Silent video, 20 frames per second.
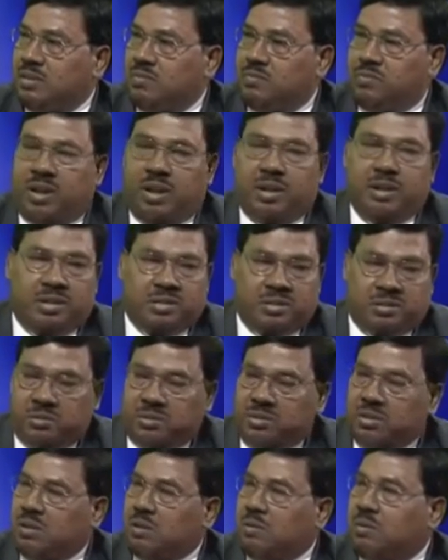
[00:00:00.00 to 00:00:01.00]
We
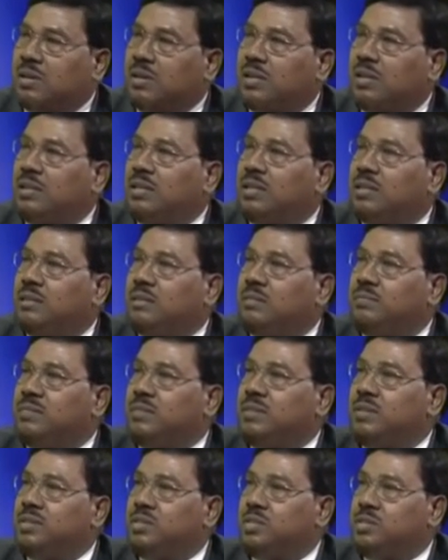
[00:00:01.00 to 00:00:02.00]
understood the local
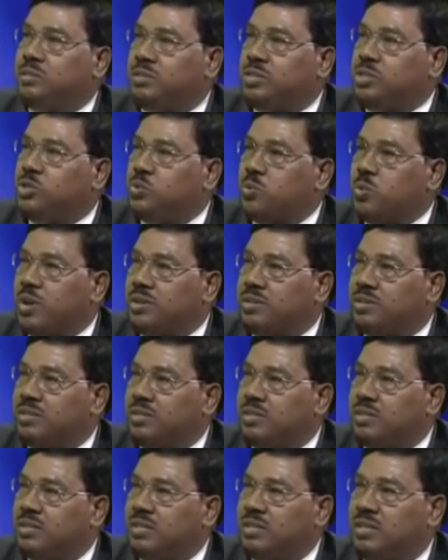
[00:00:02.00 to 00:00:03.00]
issue situation.